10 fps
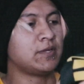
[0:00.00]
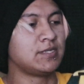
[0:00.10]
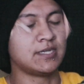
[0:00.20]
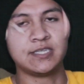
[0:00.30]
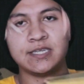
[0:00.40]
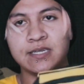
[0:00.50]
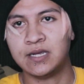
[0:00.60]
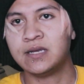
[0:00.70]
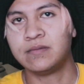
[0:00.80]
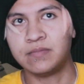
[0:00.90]
when you touch it,
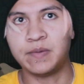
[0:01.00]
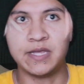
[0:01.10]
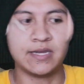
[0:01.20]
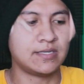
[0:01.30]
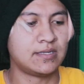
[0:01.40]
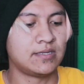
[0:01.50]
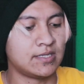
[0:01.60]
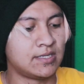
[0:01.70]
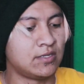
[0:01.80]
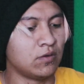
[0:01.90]
I mean, it
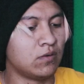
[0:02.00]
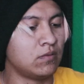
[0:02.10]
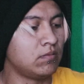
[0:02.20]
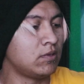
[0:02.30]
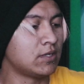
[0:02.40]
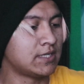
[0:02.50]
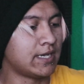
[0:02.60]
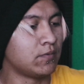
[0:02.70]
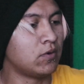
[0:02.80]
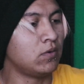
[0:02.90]
still looks
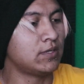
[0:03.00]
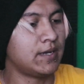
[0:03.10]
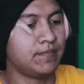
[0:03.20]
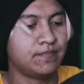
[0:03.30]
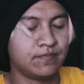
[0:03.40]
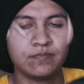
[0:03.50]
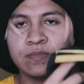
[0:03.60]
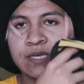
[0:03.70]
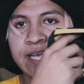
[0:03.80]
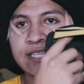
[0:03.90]
like it would hold up.
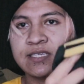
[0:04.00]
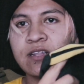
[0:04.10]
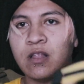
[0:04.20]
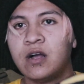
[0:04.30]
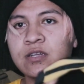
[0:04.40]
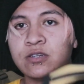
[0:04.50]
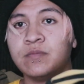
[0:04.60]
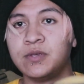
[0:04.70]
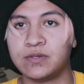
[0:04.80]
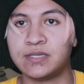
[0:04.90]
It's the
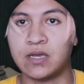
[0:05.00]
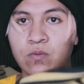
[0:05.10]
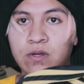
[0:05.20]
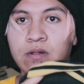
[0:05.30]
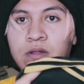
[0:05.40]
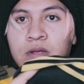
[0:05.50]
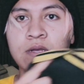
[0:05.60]
long-term use that will